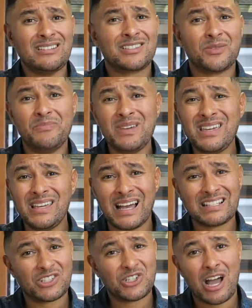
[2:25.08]
to me,
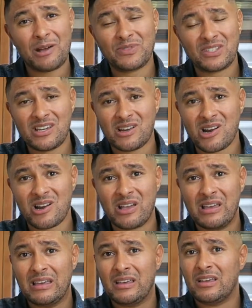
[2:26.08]
as a job seeker,
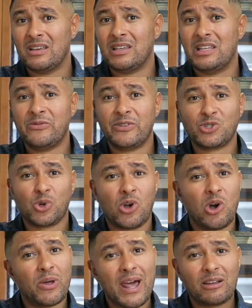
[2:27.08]
individual
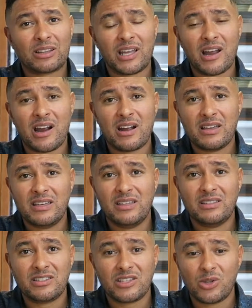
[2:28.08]
going out there
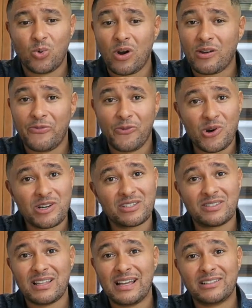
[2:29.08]
into the
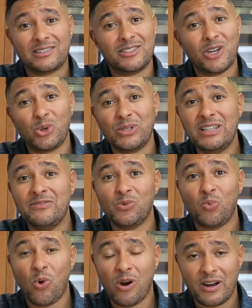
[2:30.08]
workforce, don't
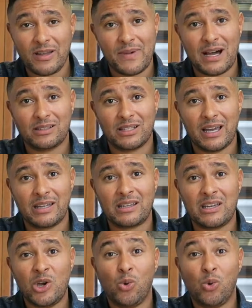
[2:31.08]
even worry about that.